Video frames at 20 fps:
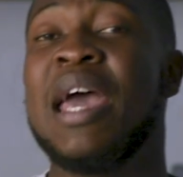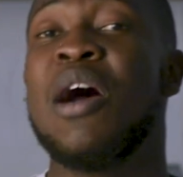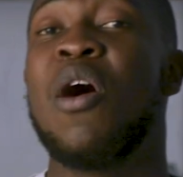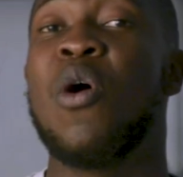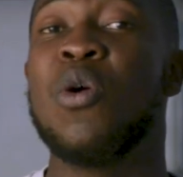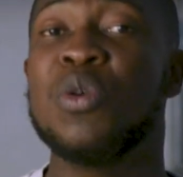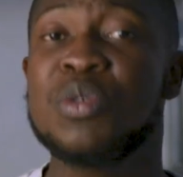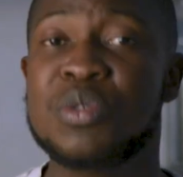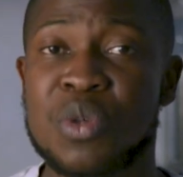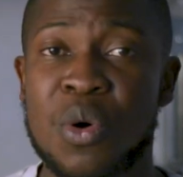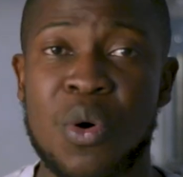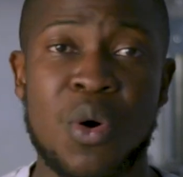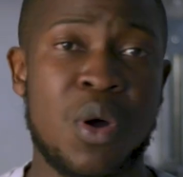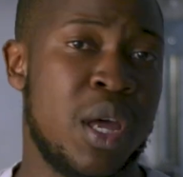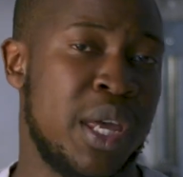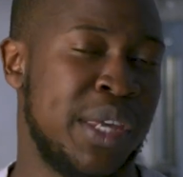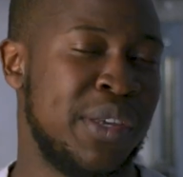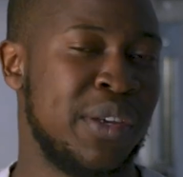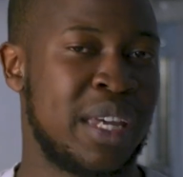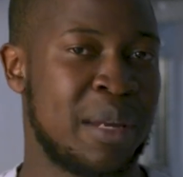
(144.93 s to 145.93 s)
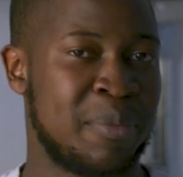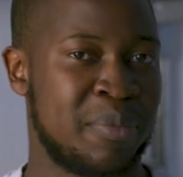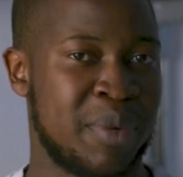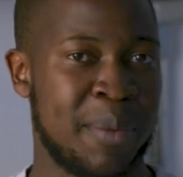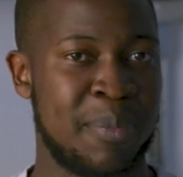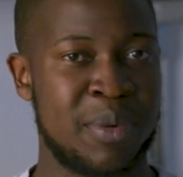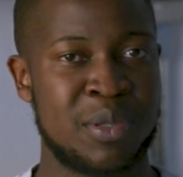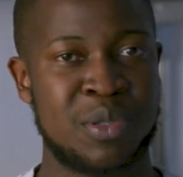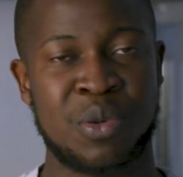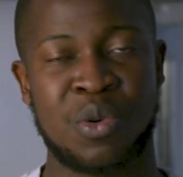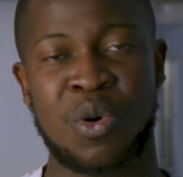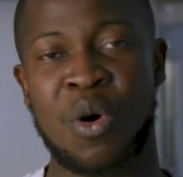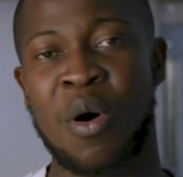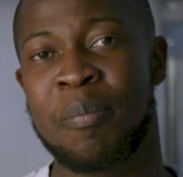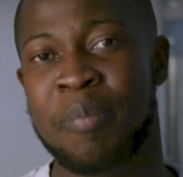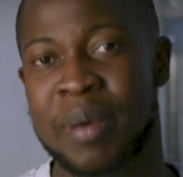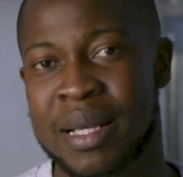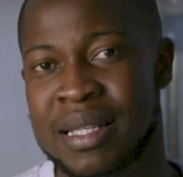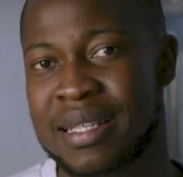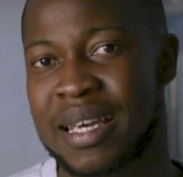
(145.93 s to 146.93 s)
Also, you can be able to
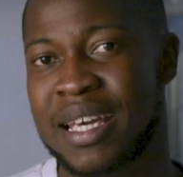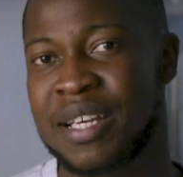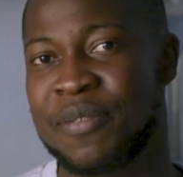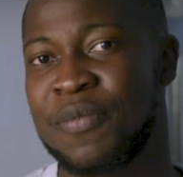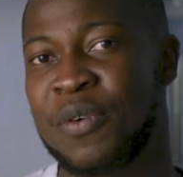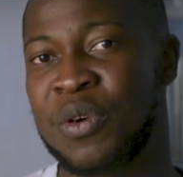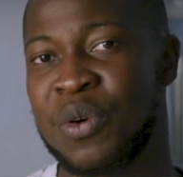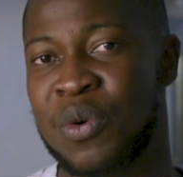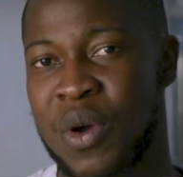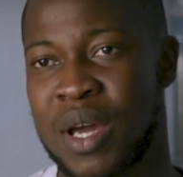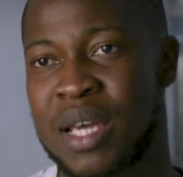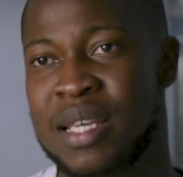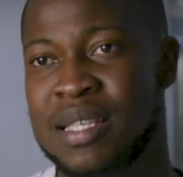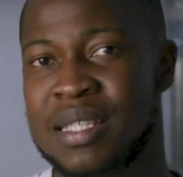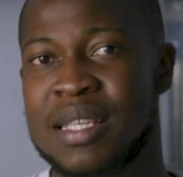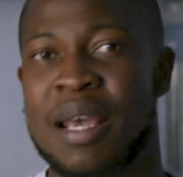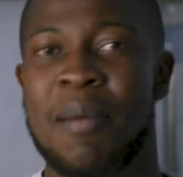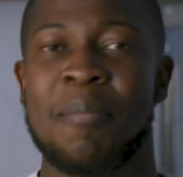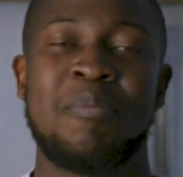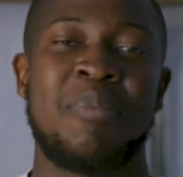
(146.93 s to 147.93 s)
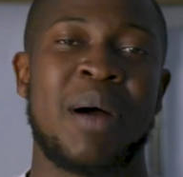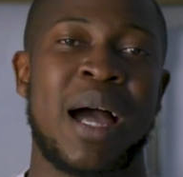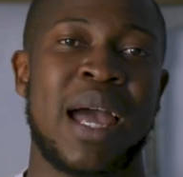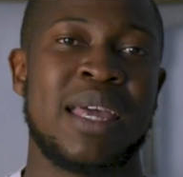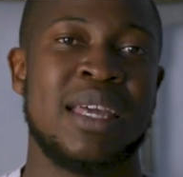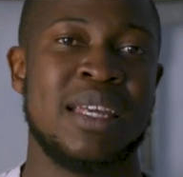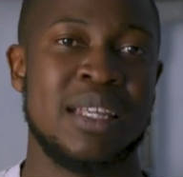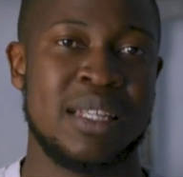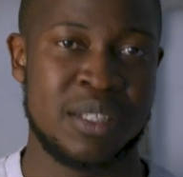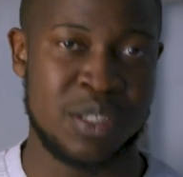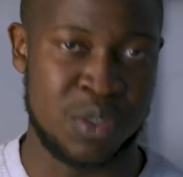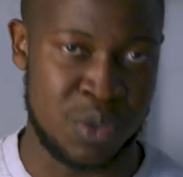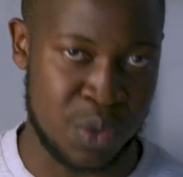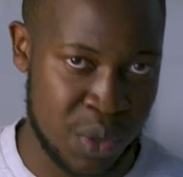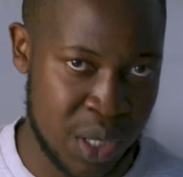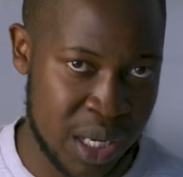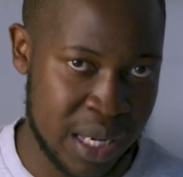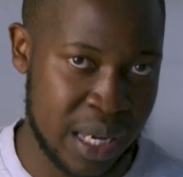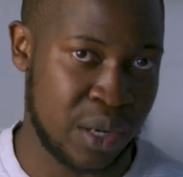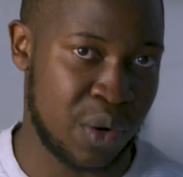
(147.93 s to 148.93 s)
compensate for noise by
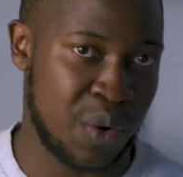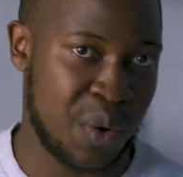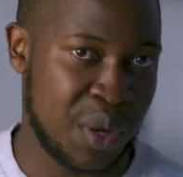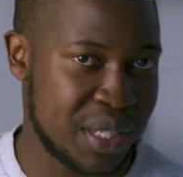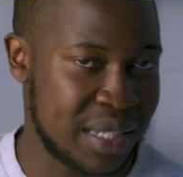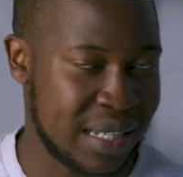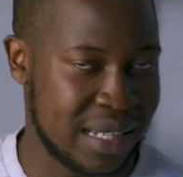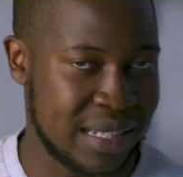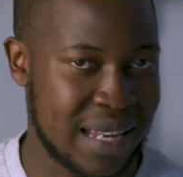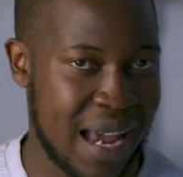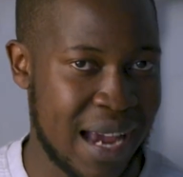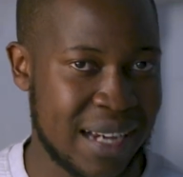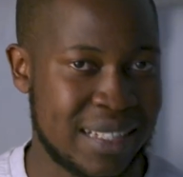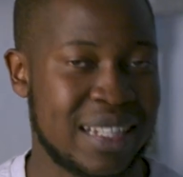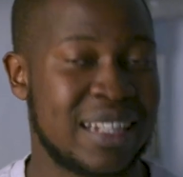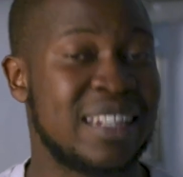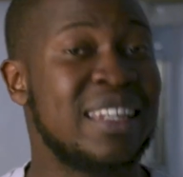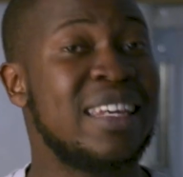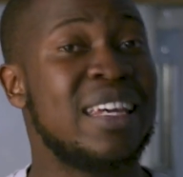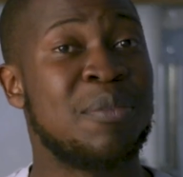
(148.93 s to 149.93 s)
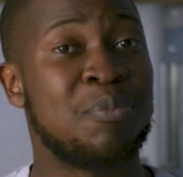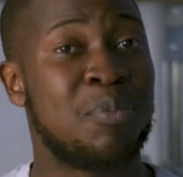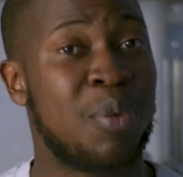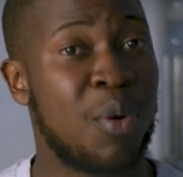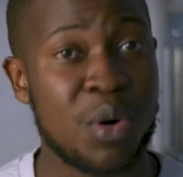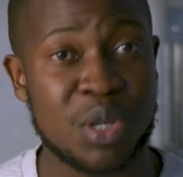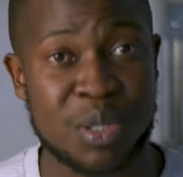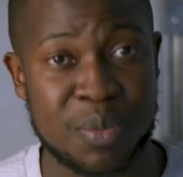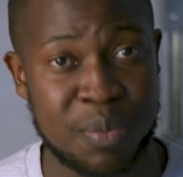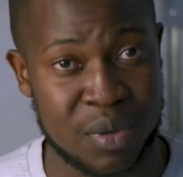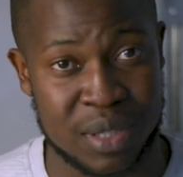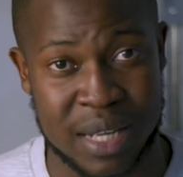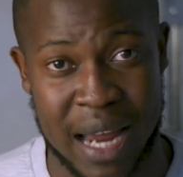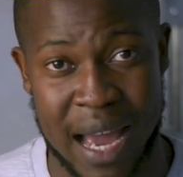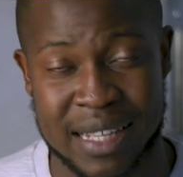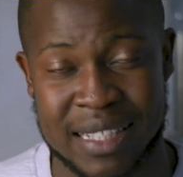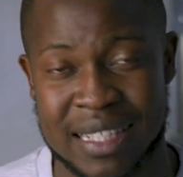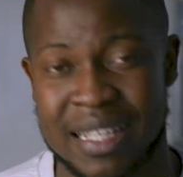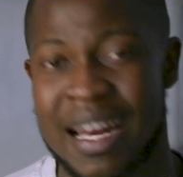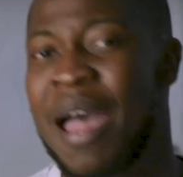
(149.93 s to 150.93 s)
doing a noise reduction in
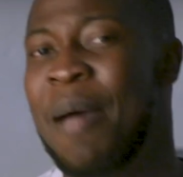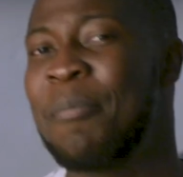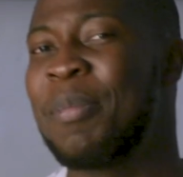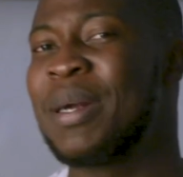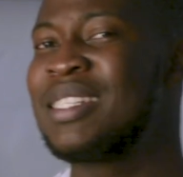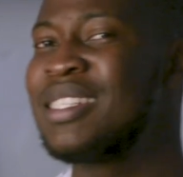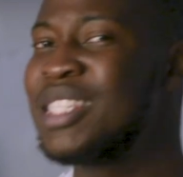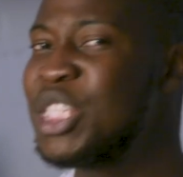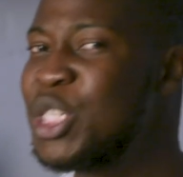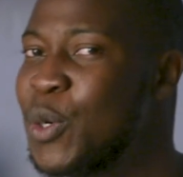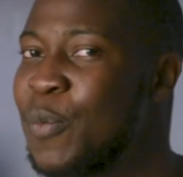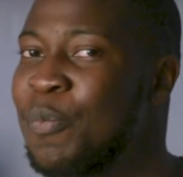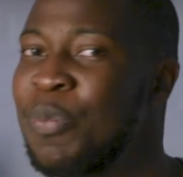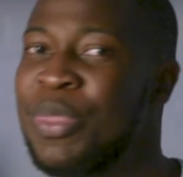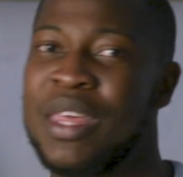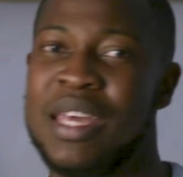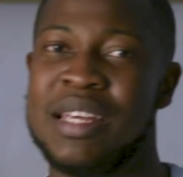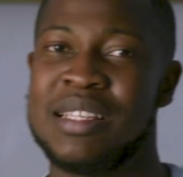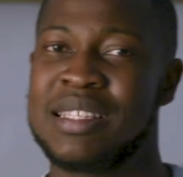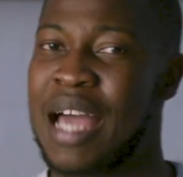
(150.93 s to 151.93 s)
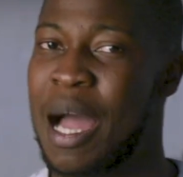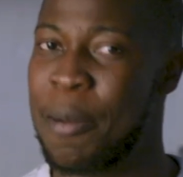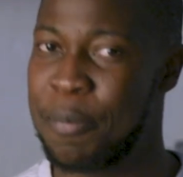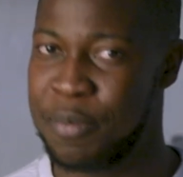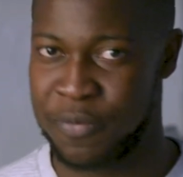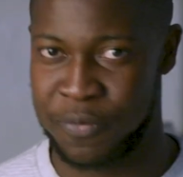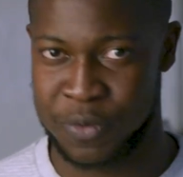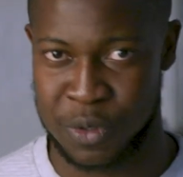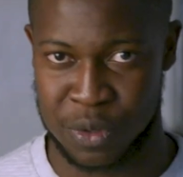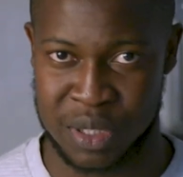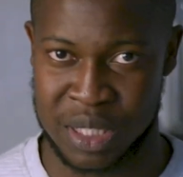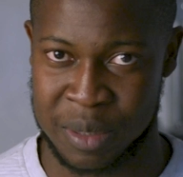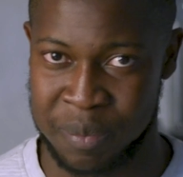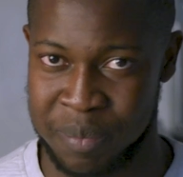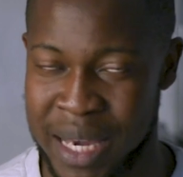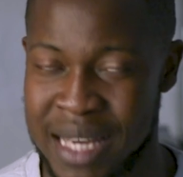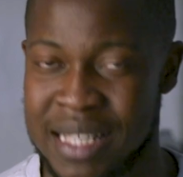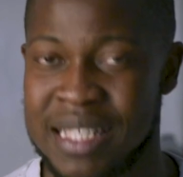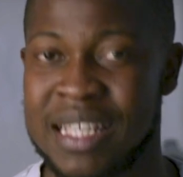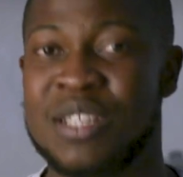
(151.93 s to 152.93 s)
post-production, but still it's up to
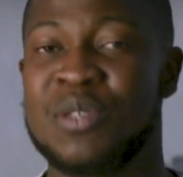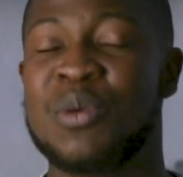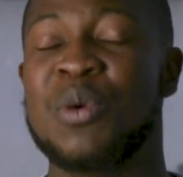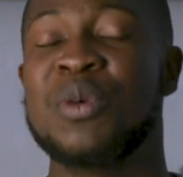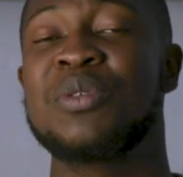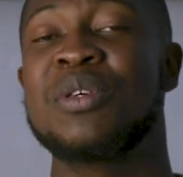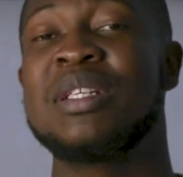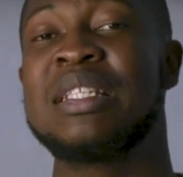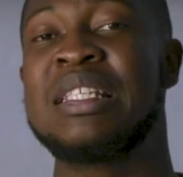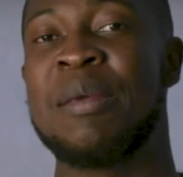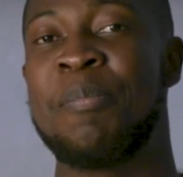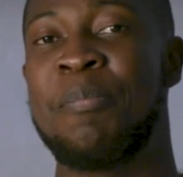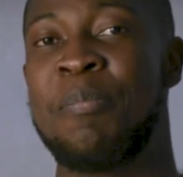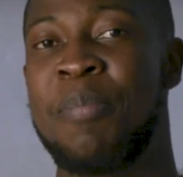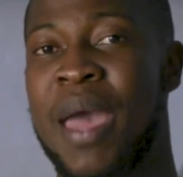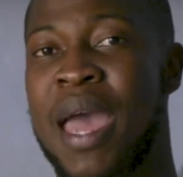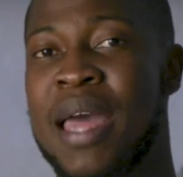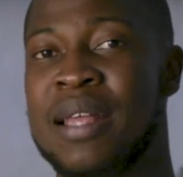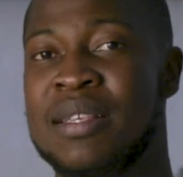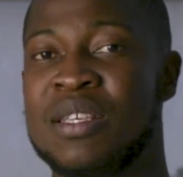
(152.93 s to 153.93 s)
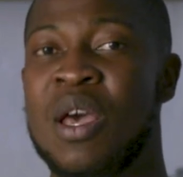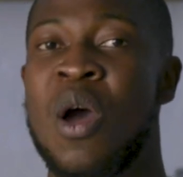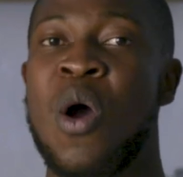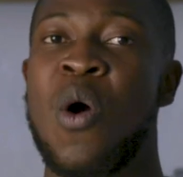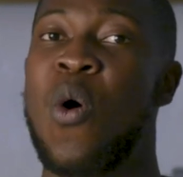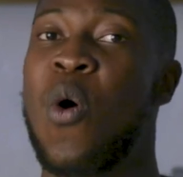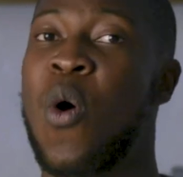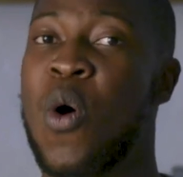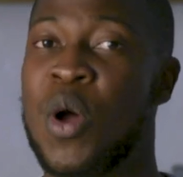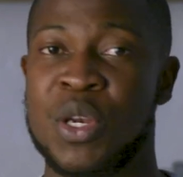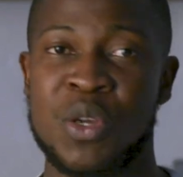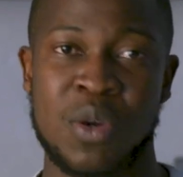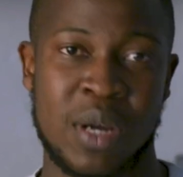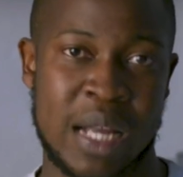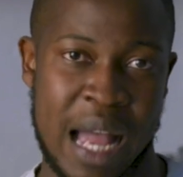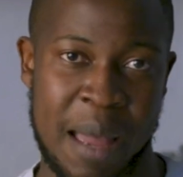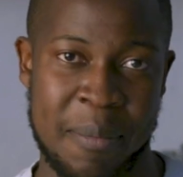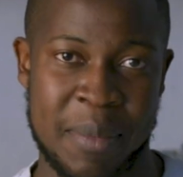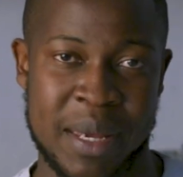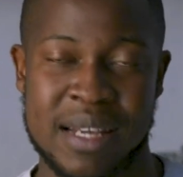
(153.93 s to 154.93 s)
debate. It also depends on your
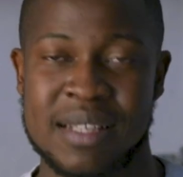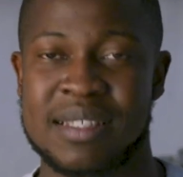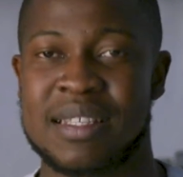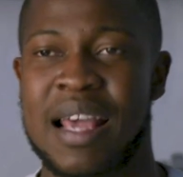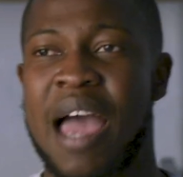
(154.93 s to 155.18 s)
cameras.